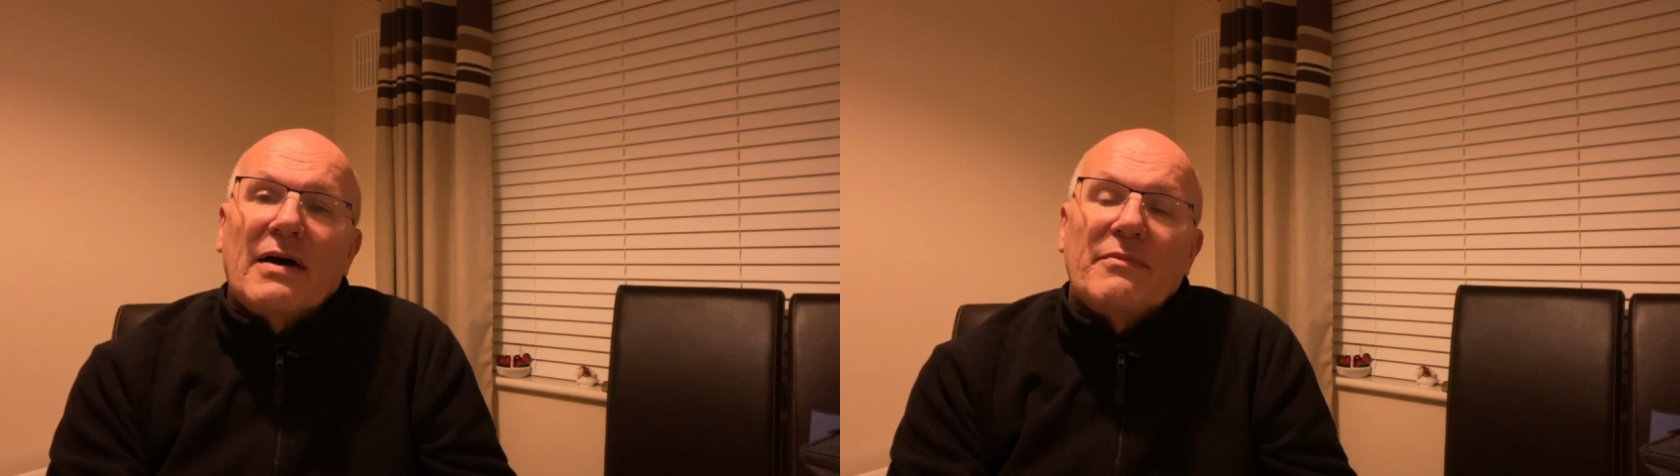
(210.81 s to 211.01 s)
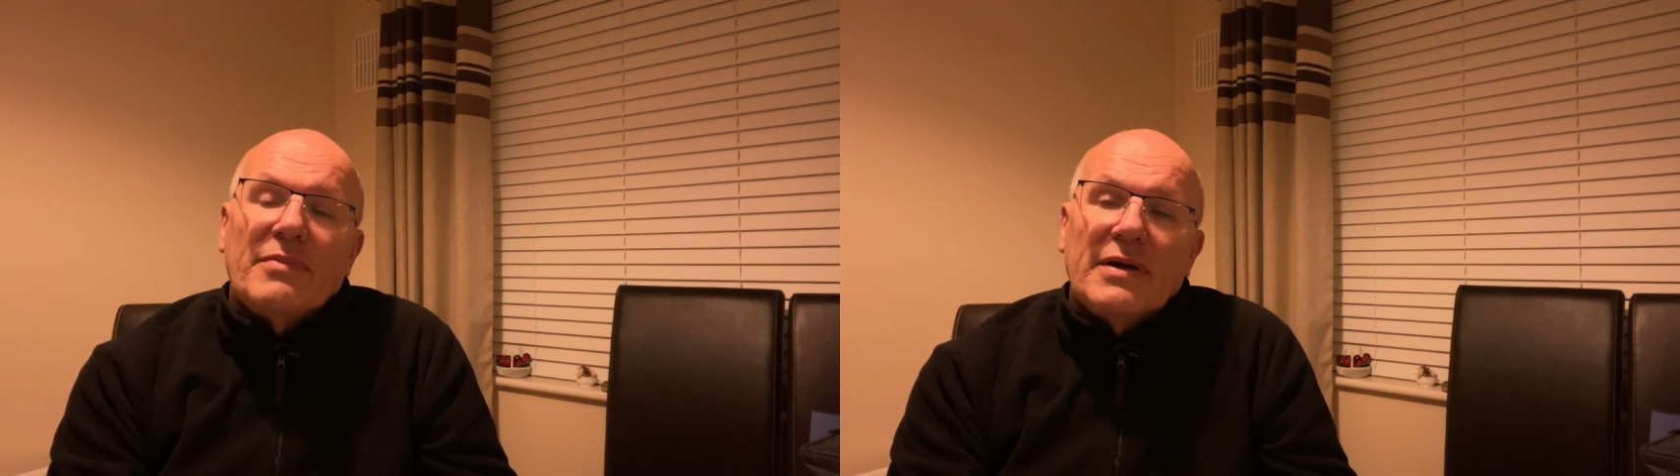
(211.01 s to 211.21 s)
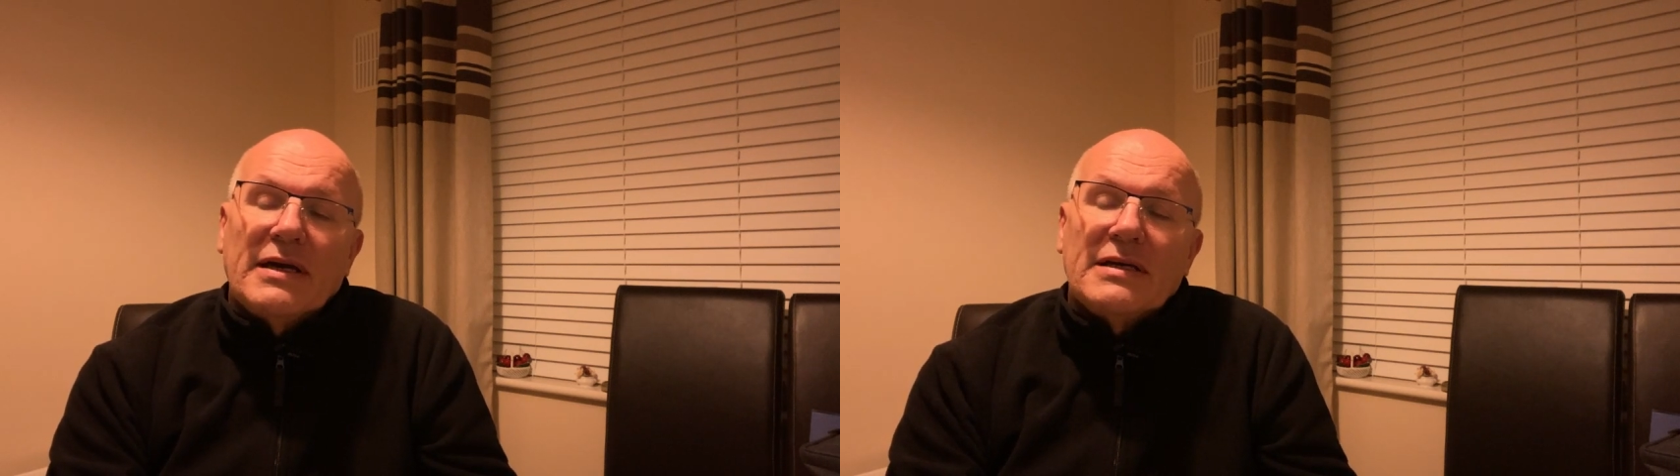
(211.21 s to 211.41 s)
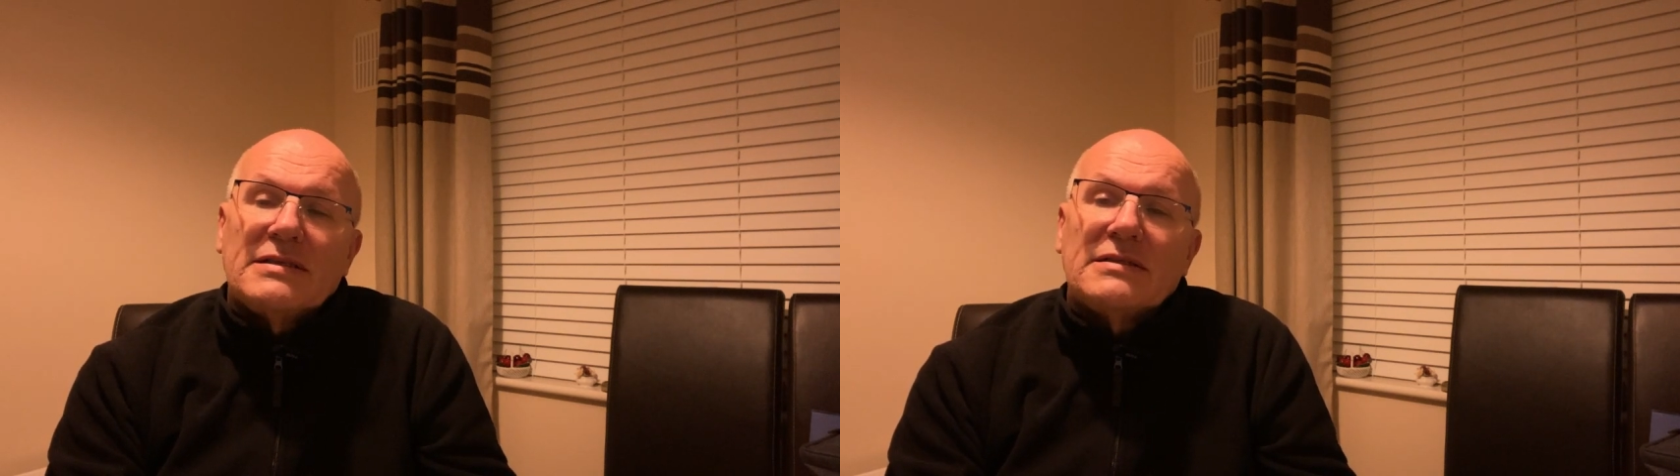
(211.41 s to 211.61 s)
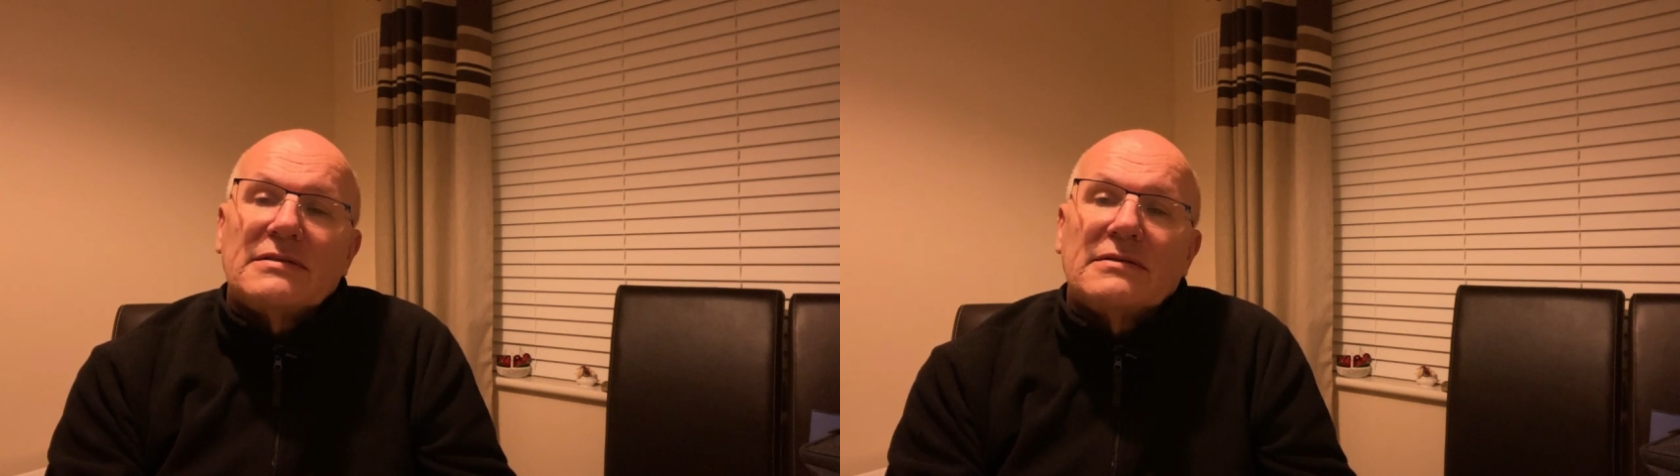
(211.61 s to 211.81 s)
and
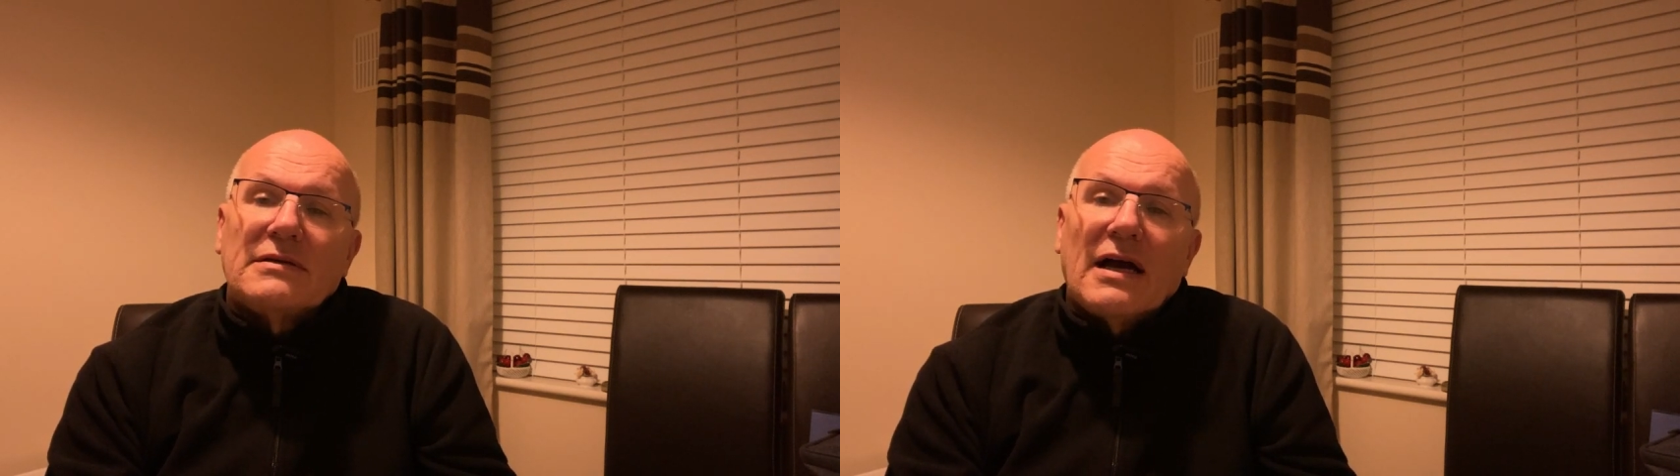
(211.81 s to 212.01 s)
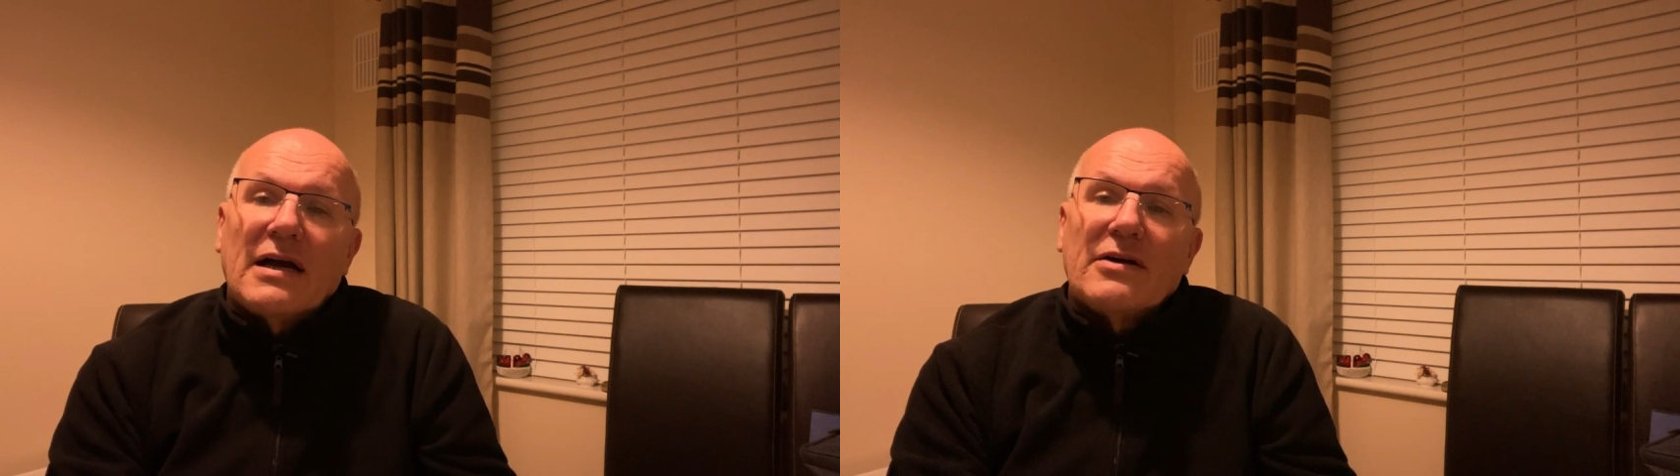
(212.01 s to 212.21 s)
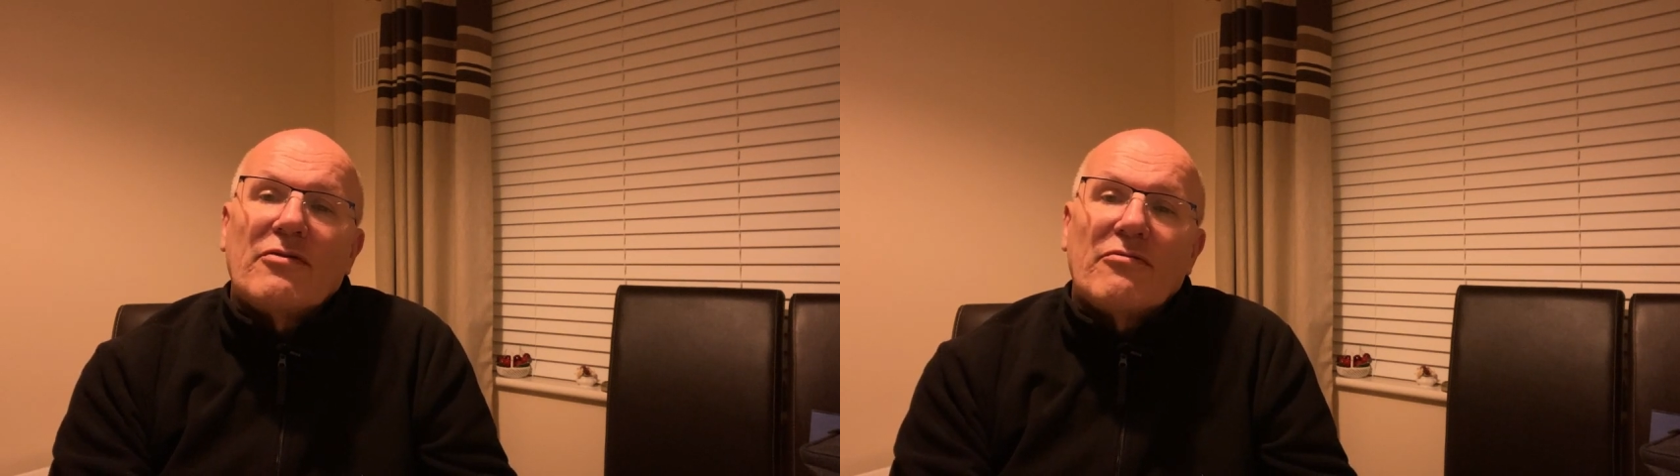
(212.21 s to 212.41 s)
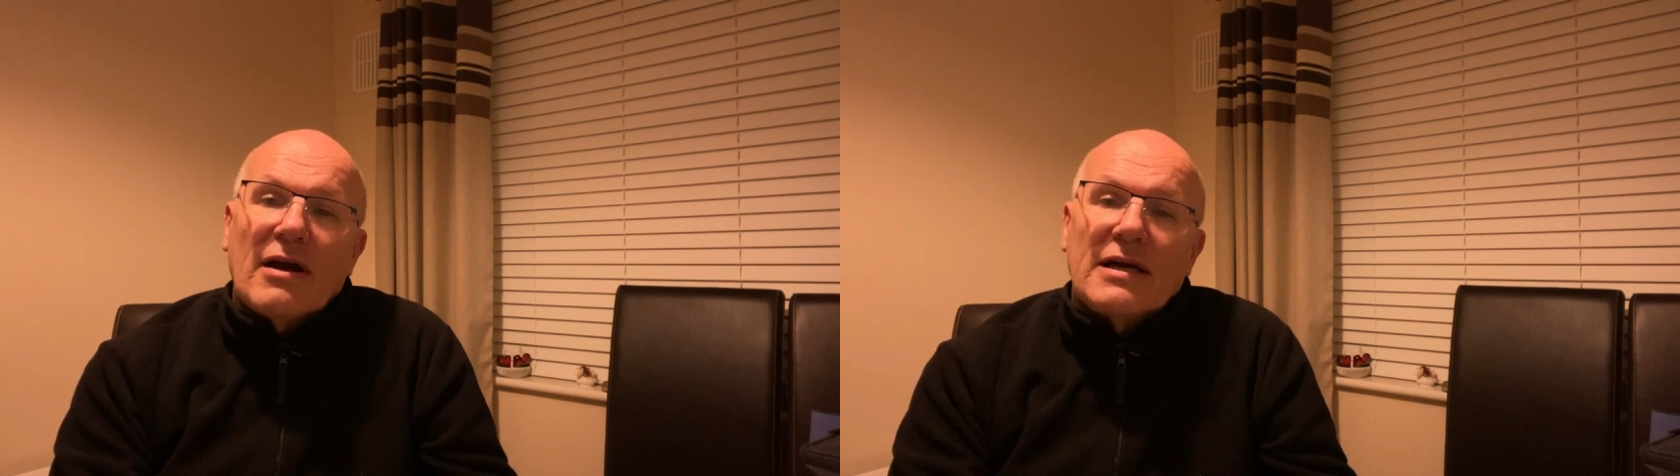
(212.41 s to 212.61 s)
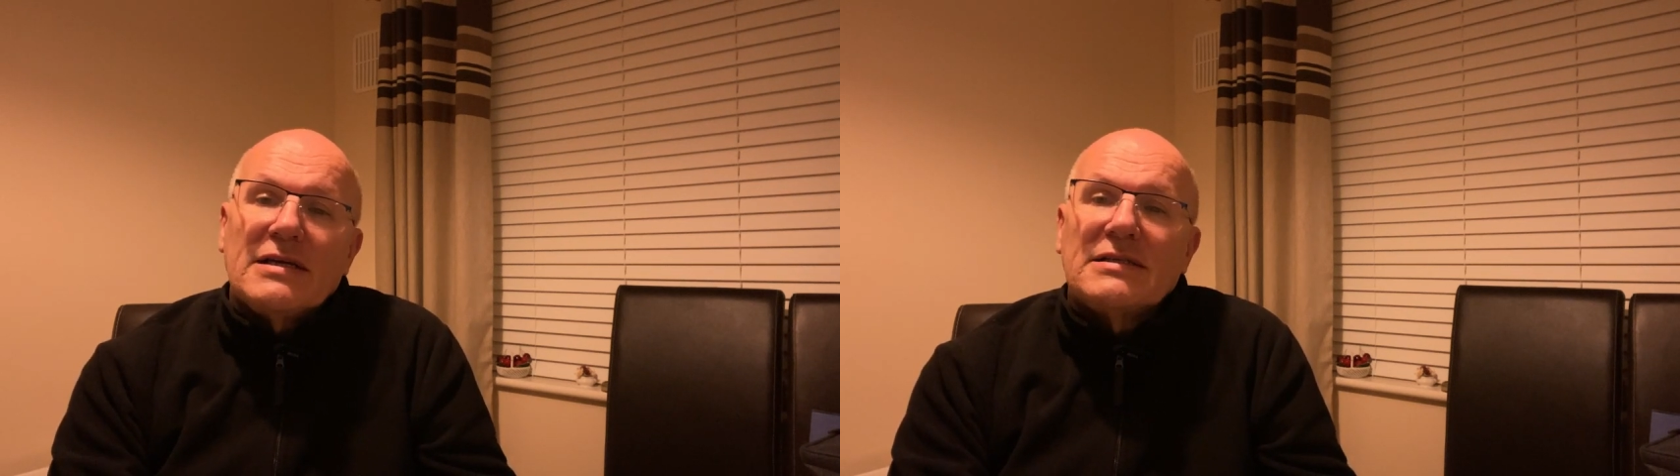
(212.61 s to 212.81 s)
peace and
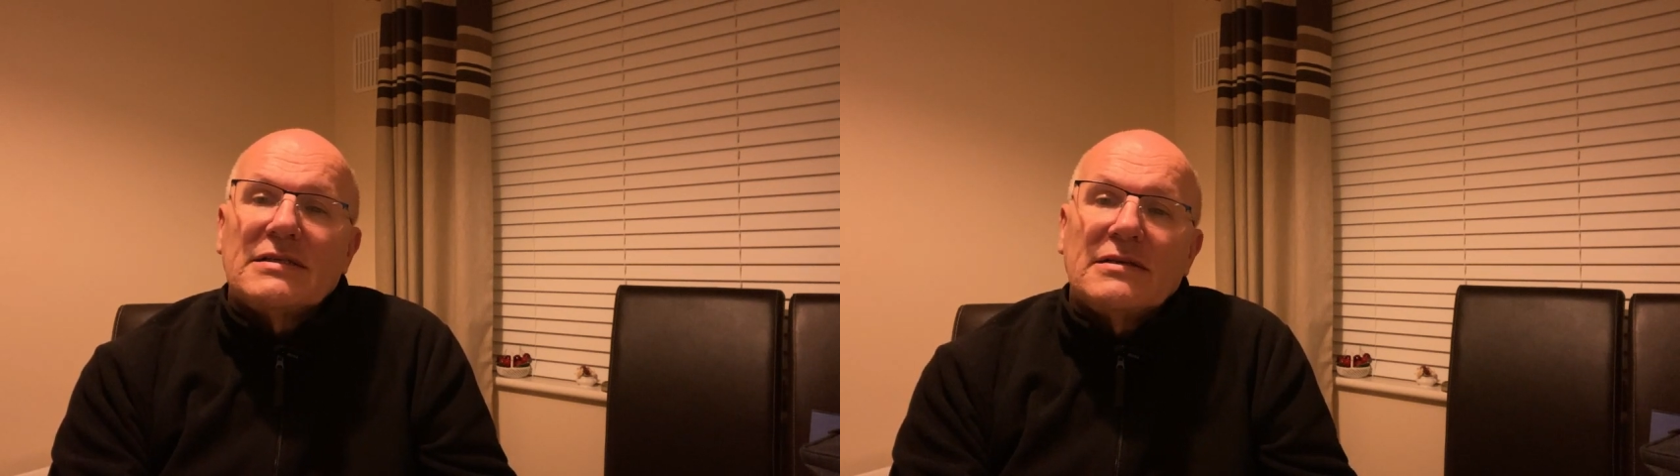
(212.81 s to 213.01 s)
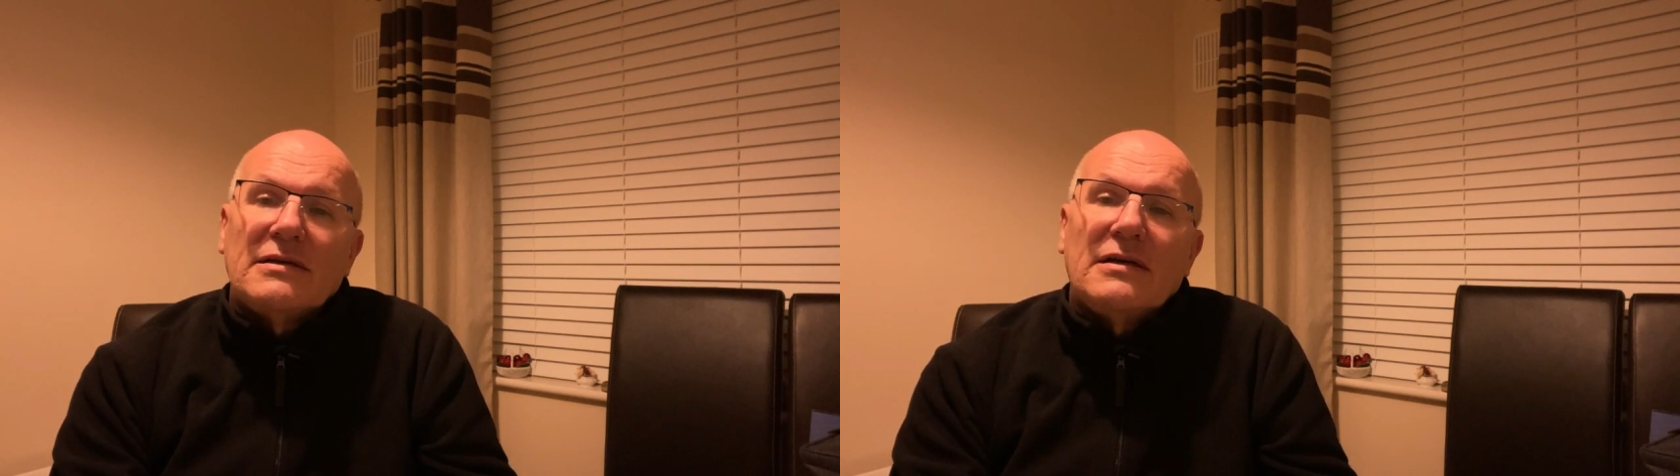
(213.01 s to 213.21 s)
grace